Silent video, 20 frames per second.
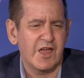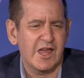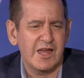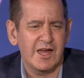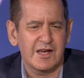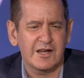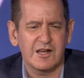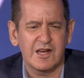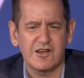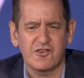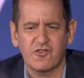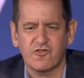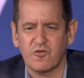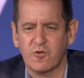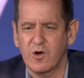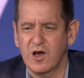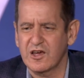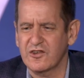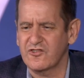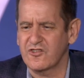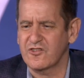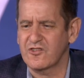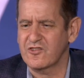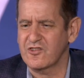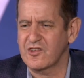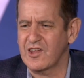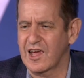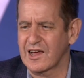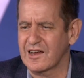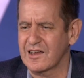antitrust
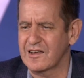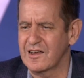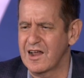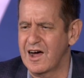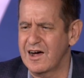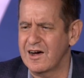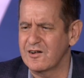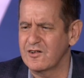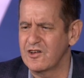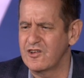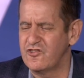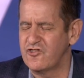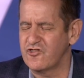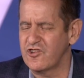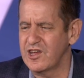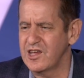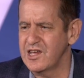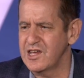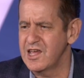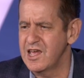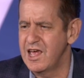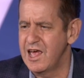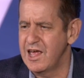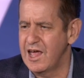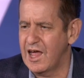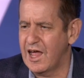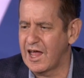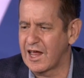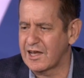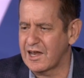technology
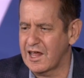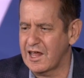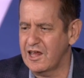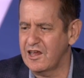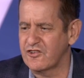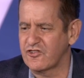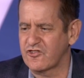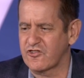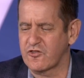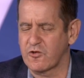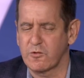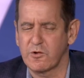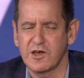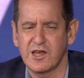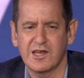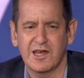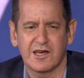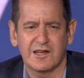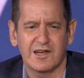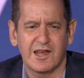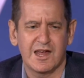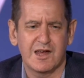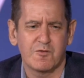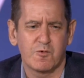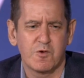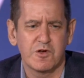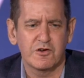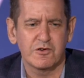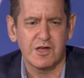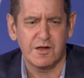and history, and a
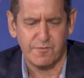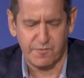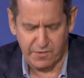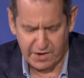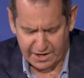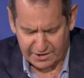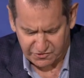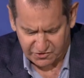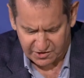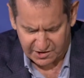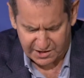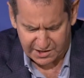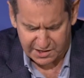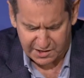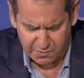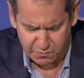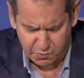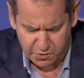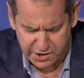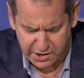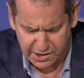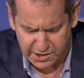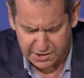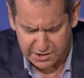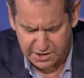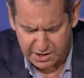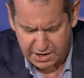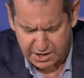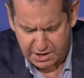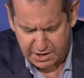really fascinating read.
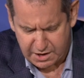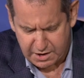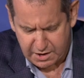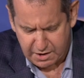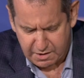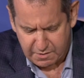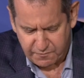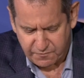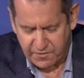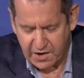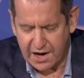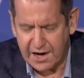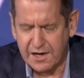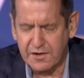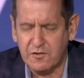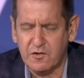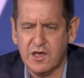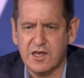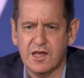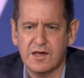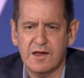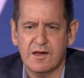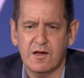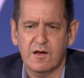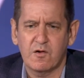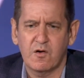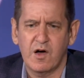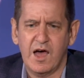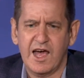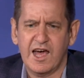Finally,
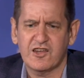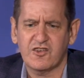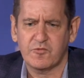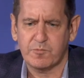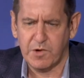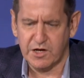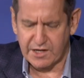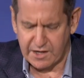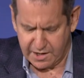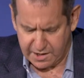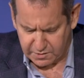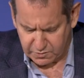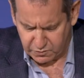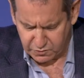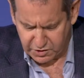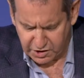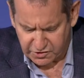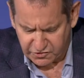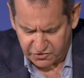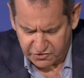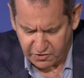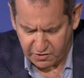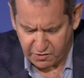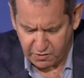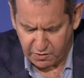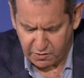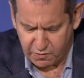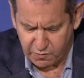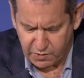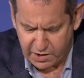last but not least,
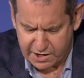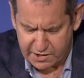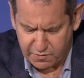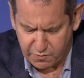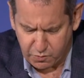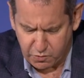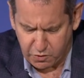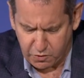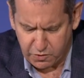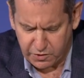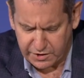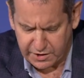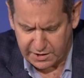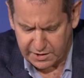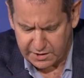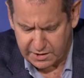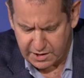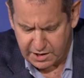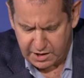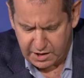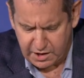Greg Worden.